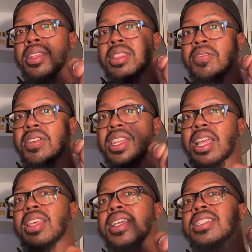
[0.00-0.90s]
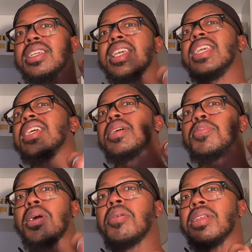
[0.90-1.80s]
the vanilla is a key
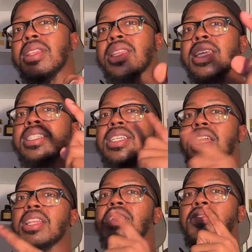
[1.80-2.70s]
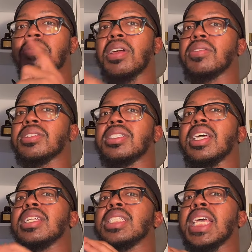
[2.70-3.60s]
component inside of this fragrance
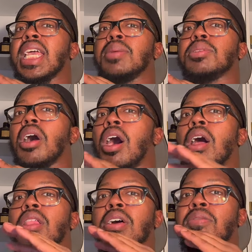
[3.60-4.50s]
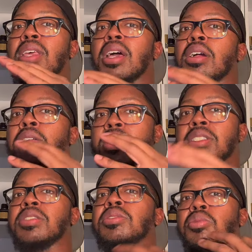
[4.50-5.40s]
that tames all of that
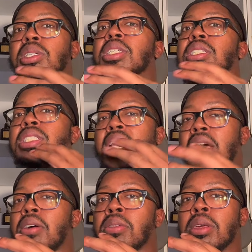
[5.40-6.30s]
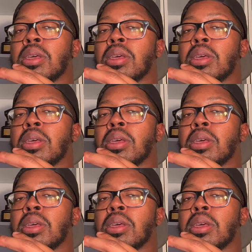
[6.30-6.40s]
aggressive sweetness down,